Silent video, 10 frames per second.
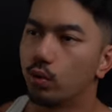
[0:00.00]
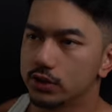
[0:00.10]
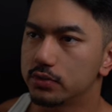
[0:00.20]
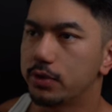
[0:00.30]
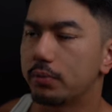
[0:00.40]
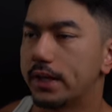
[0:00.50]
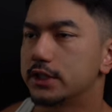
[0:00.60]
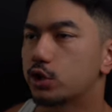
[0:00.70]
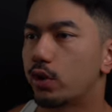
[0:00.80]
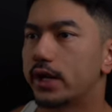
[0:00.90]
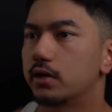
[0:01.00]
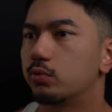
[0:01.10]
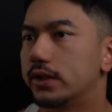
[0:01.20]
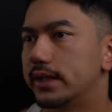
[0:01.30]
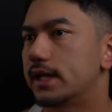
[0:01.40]
Once a meal plan is
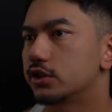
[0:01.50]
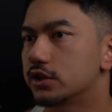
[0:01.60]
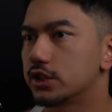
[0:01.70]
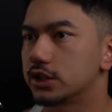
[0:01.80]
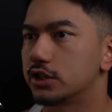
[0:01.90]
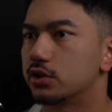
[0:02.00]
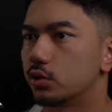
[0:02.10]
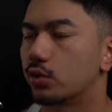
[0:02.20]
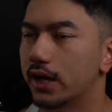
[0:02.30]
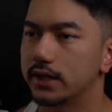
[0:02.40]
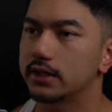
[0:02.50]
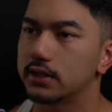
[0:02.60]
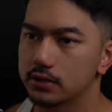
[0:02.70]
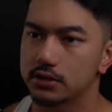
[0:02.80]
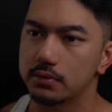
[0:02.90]
created, we then transition to creating
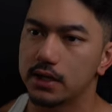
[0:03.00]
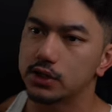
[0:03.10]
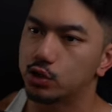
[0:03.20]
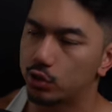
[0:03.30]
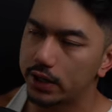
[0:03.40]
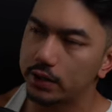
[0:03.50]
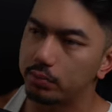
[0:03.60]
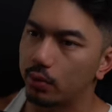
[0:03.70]
customized training